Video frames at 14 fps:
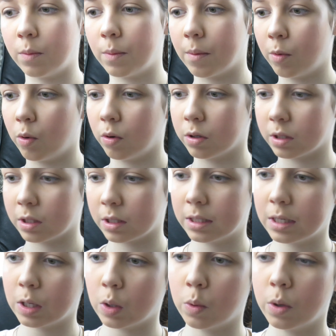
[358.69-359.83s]
a little bit more because it's
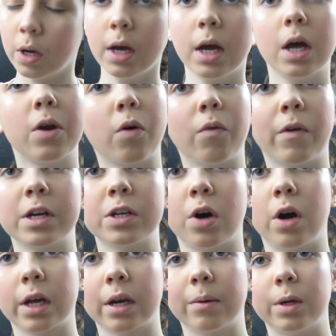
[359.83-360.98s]
still not very
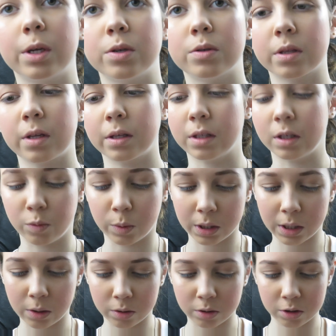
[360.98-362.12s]
dark, and I'm gonna use like this one
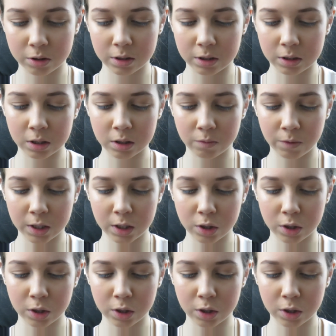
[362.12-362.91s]
now because this is a really